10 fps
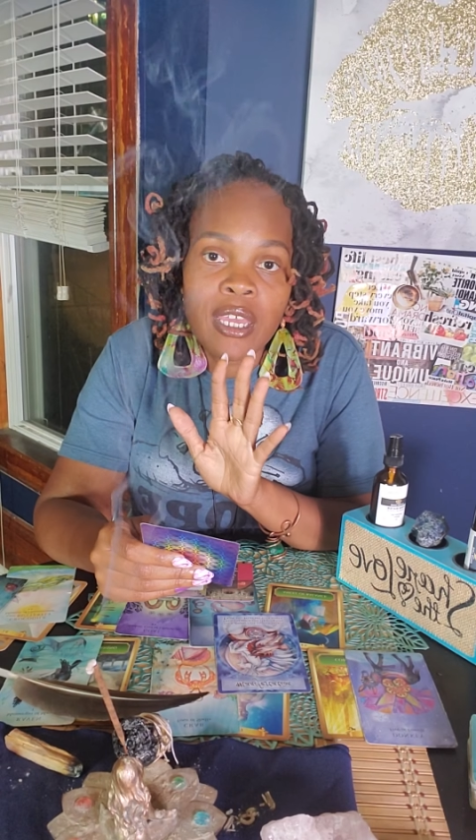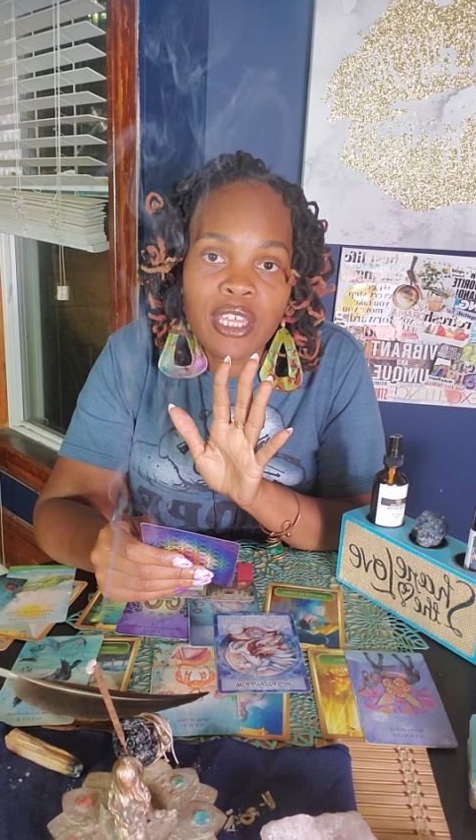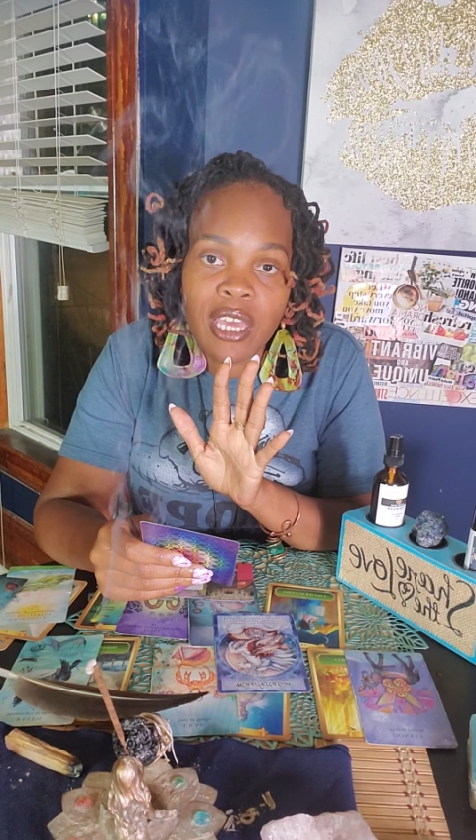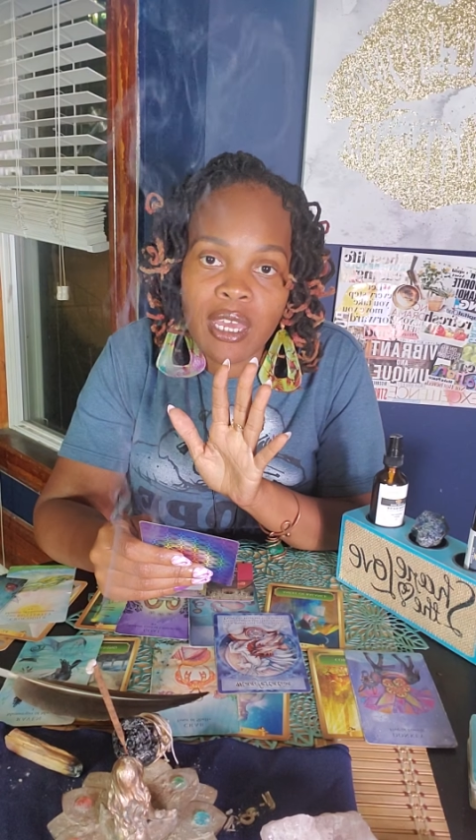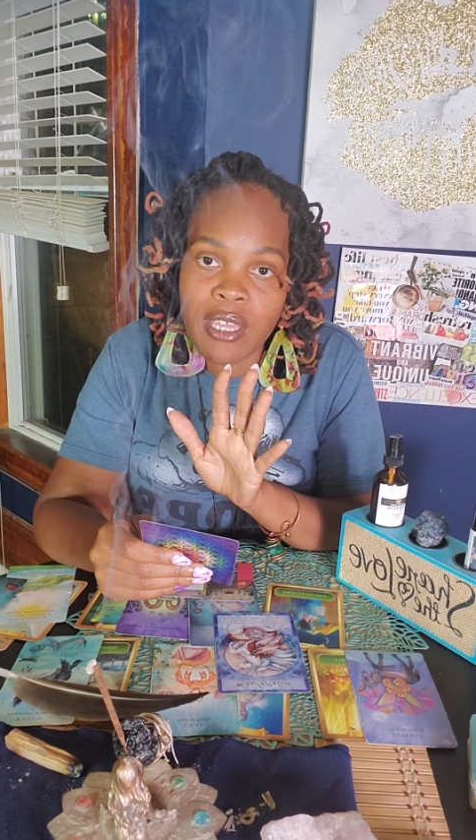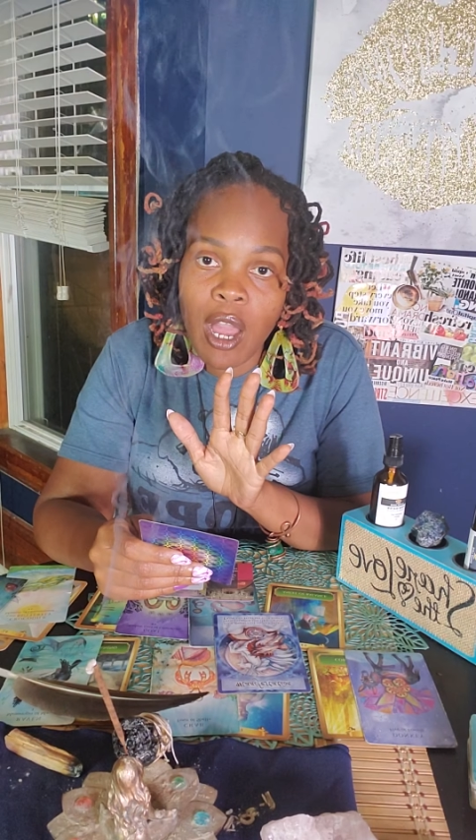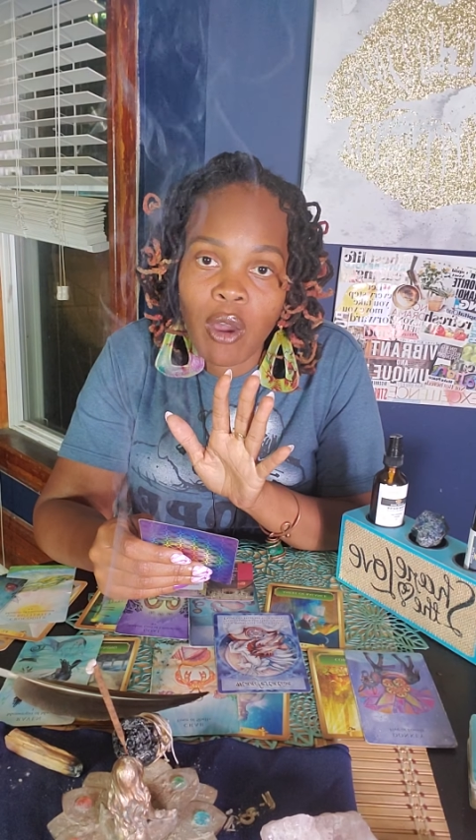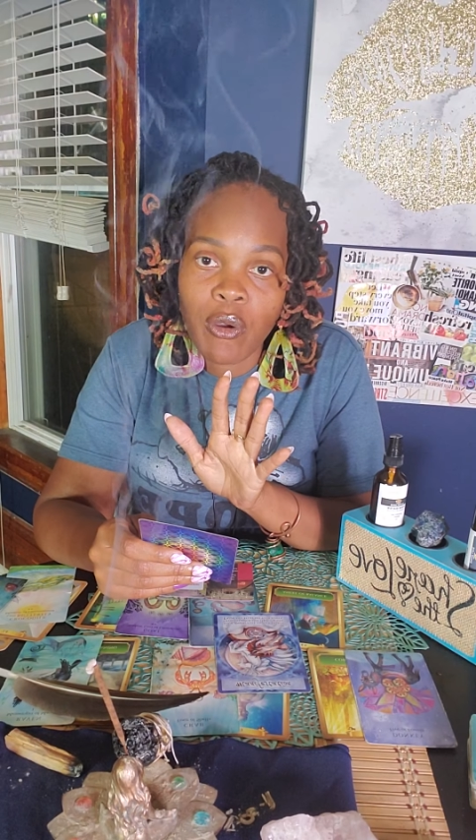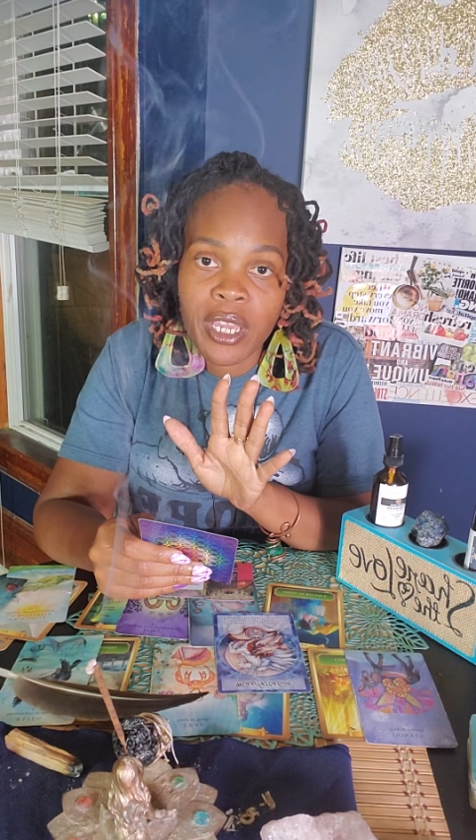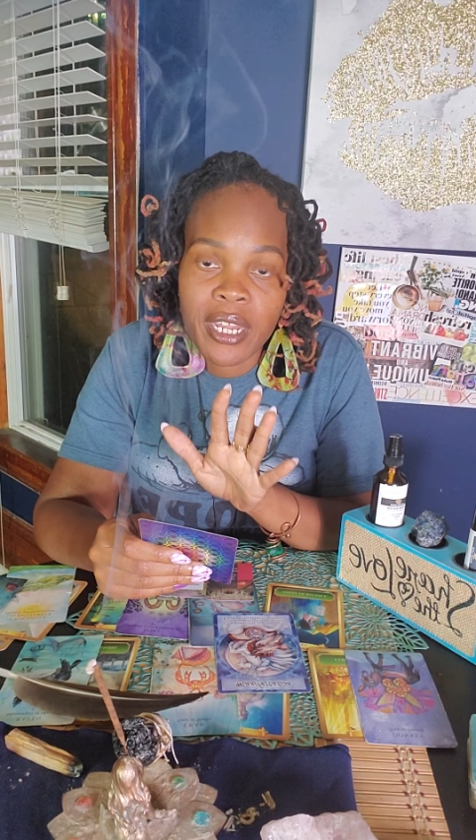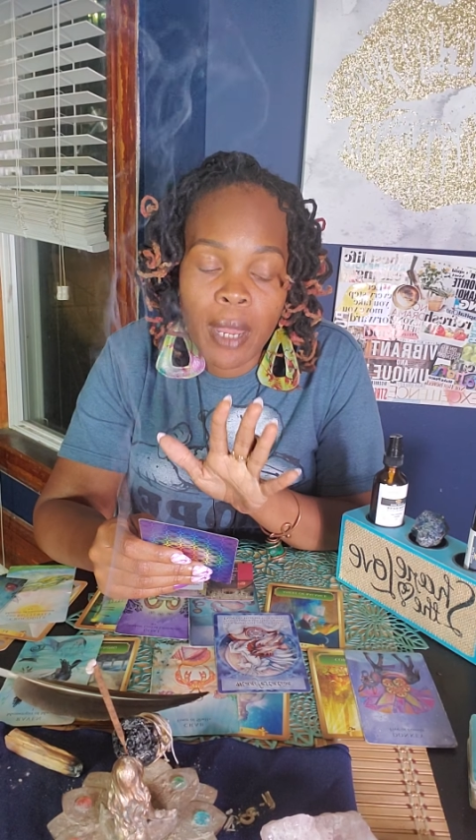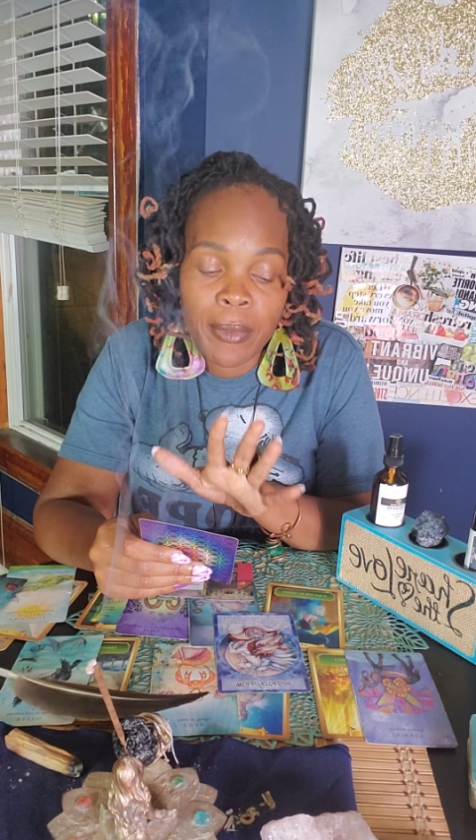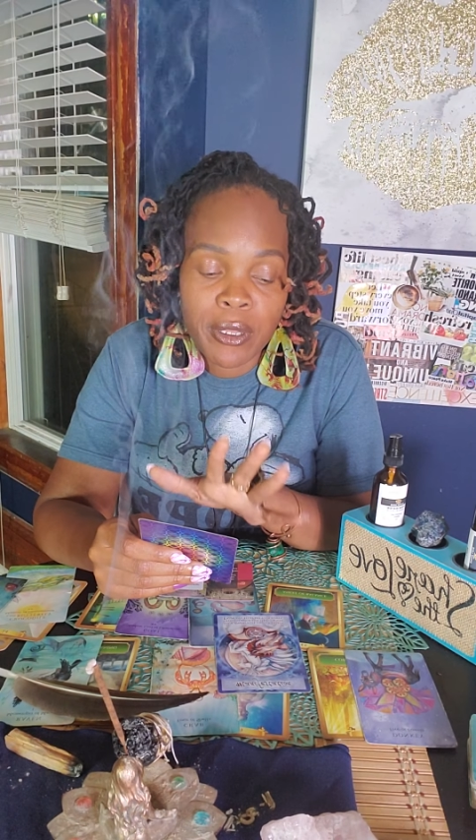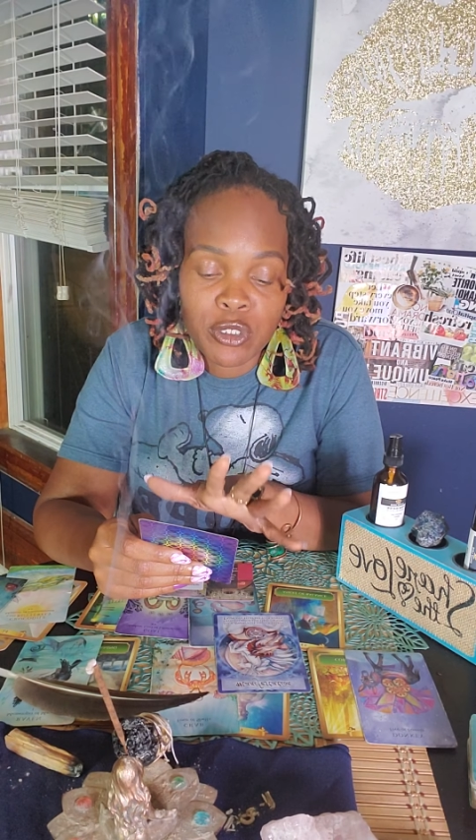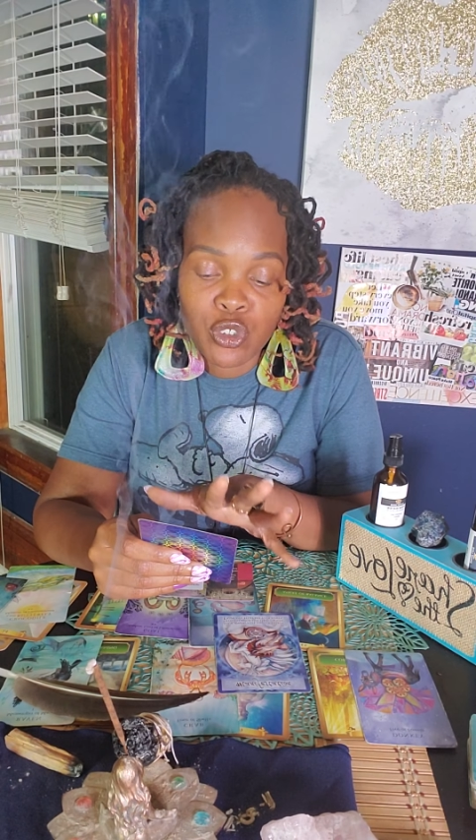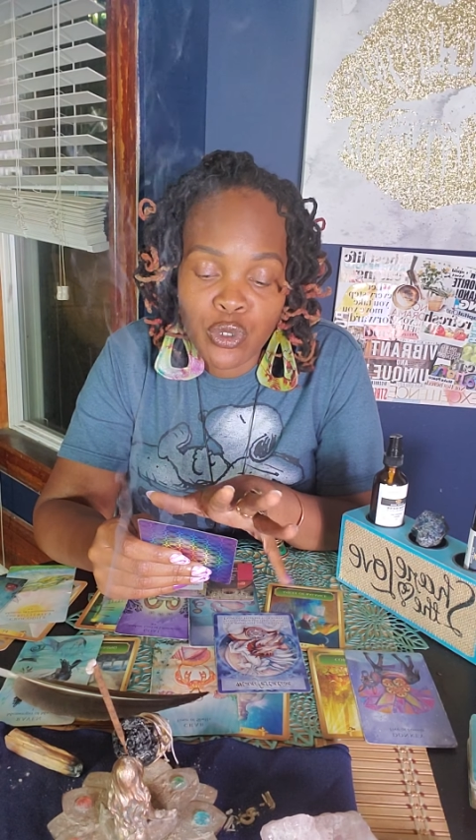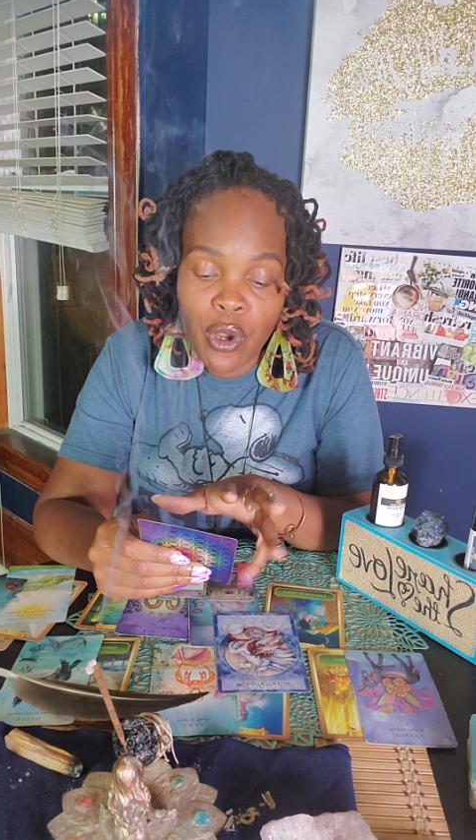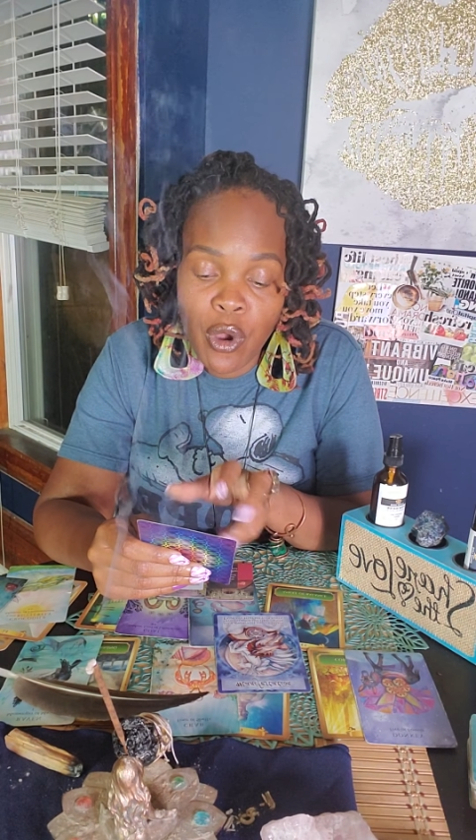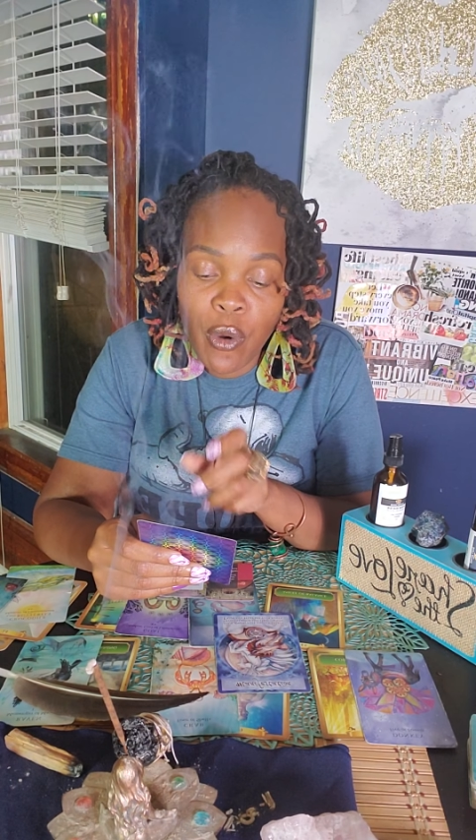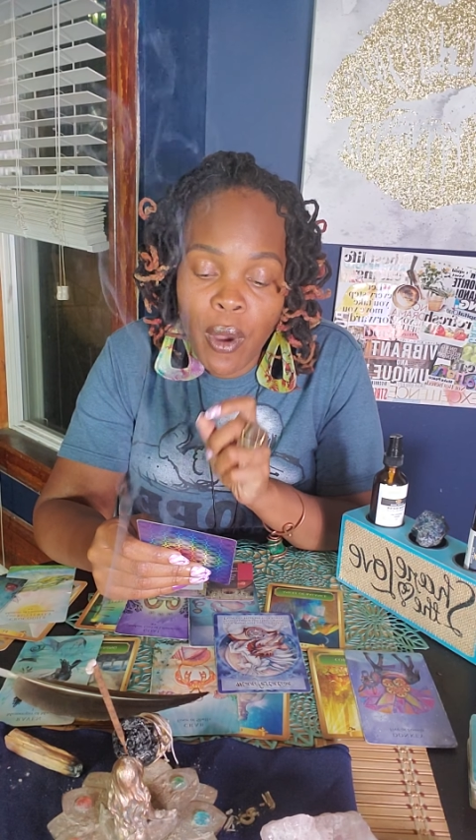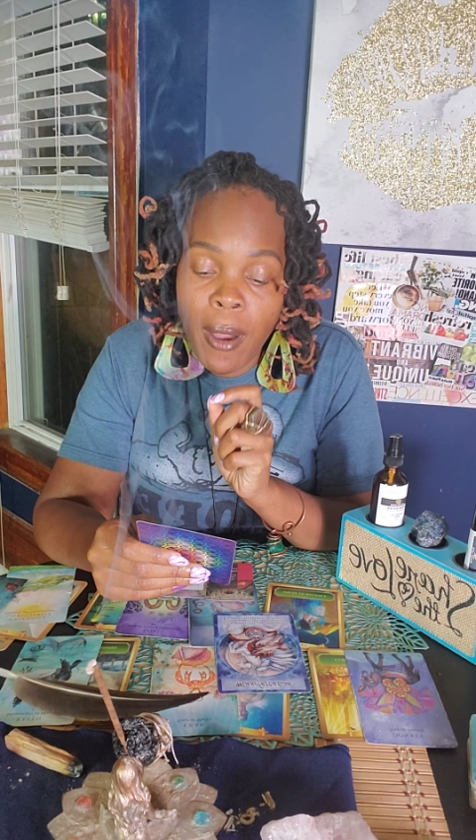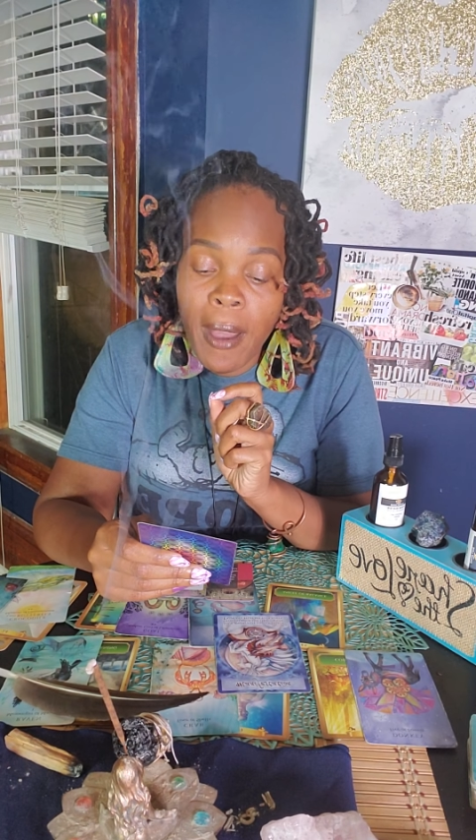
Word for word: yeah, y'all cannot be controlled.